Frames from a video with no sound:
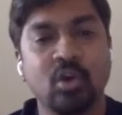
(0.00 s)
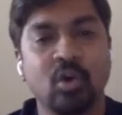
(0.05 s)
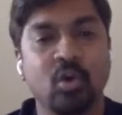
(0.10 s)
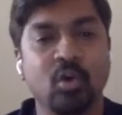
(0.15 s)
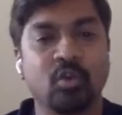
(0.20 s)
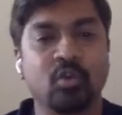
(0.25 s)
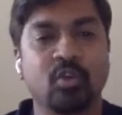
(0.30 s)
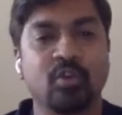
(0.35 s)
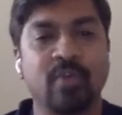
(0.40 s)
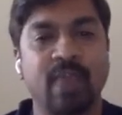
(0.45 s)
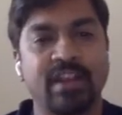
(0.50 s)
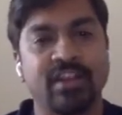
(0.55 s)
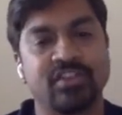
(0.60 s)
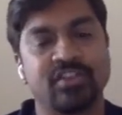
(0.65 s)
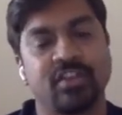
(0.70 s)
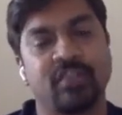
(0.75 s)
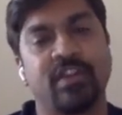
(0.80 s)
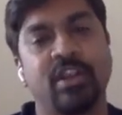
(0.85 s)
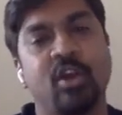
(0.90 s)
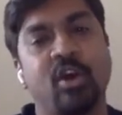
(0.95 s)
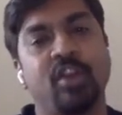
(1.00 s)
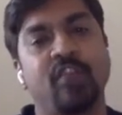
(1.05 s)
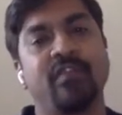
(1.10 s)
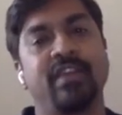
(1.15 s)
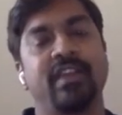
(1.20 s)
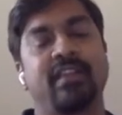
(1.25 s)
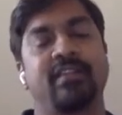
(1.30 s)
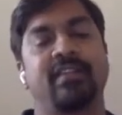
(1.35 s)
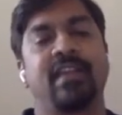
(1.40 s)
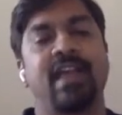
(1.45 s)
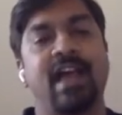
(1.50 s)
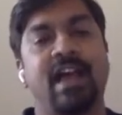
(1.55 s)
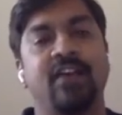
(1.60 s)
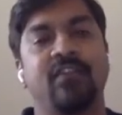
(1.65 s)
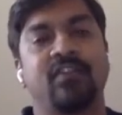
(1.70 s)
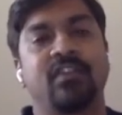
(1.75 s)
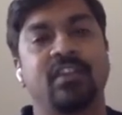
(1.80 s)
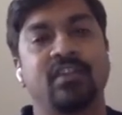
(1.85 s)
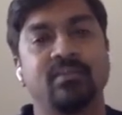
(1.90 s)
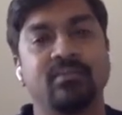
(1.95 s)
Ozone Manager will always
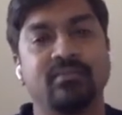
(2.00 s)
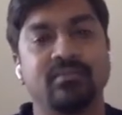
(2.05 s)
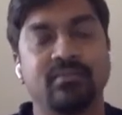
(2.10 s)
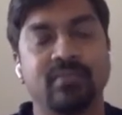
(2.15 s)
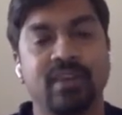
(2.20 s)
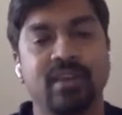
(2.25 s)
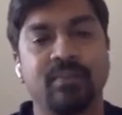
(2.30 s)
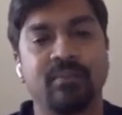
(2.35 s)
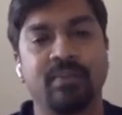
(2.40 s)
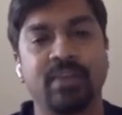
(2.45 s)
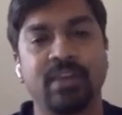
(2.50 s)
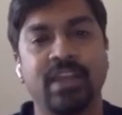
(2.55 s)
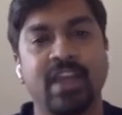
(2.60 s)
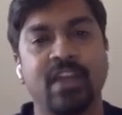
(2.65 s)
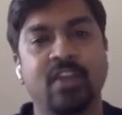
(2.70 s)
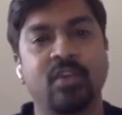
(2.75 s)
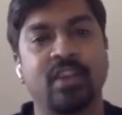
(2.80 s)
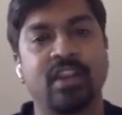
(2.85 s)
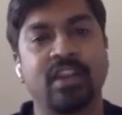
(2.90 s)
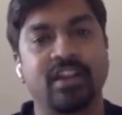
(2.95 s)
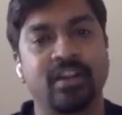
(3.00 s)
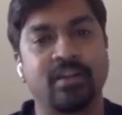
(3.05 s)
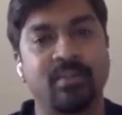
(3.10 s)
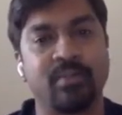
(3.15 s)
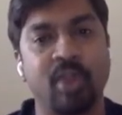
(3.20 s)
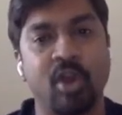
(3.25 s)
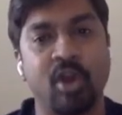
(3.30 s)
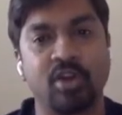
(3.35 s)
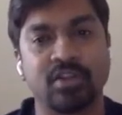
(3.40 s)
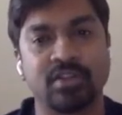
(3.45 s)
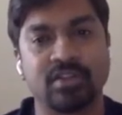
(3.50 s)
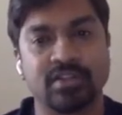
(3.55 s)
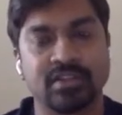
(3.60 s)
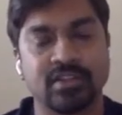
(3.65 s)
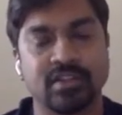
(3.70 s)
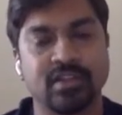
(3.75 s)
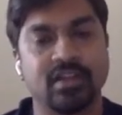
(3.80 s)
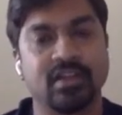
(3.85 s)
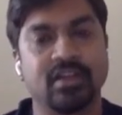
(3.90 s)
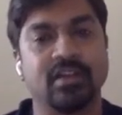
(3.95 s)
have some pre-allocated
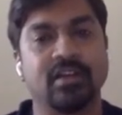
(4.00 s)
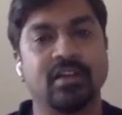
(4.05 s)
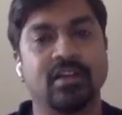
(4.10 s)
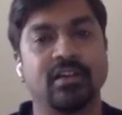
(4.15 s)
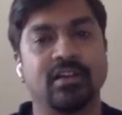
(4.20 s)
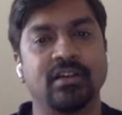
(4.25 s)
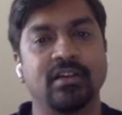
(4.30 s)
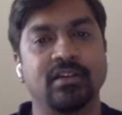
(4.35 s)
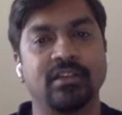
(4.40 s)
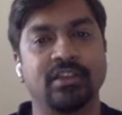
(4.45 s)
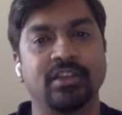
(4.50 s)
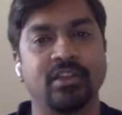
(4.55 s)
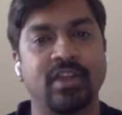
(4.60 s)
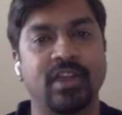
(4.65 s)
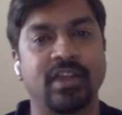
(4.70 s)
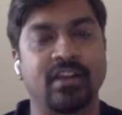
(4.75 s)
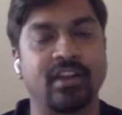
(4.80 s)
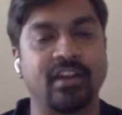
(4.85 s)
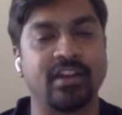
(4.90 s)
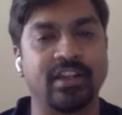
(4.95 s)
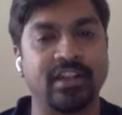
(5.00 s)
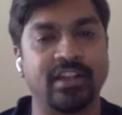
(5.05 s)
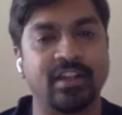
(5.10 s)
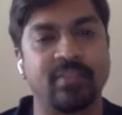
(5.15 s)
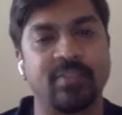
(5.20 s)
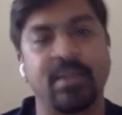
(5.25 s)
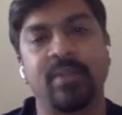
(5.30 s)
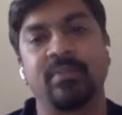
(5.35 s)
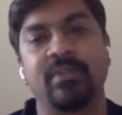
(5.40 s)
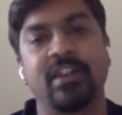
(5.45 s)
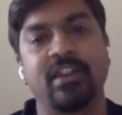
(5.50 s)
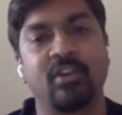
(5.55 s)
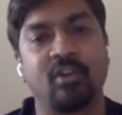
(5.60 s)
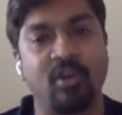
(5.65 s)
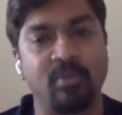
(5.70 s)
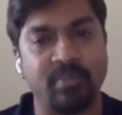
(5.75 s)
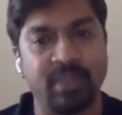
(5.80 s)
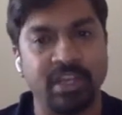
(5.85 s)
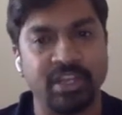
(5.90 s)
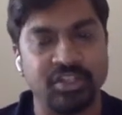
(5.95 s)
blocks, uh, uh, you know, and container pipeline
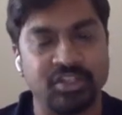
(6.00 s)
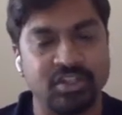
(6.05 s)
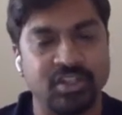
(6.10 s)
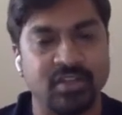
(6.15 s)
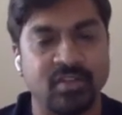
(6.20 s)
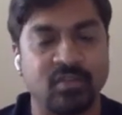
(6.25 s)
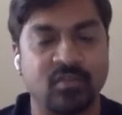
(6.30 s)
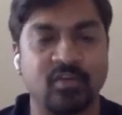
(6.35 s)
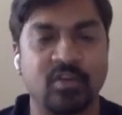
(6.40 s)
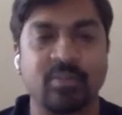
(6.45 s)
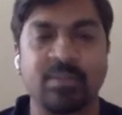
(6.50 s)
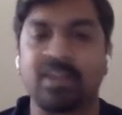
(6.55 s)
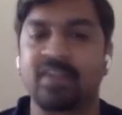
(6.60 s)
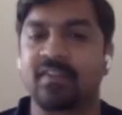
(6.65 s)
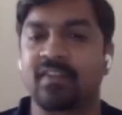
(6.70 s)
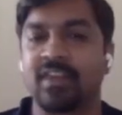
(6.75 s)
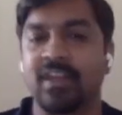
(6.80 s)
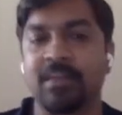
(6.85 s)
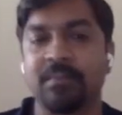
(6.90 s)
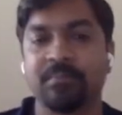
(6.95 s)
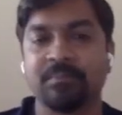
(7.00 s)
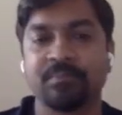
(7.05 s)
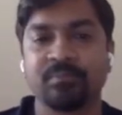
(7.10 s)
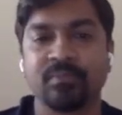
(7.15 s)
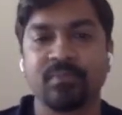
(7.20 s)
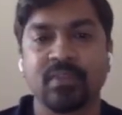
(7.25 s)
combinations from SCM.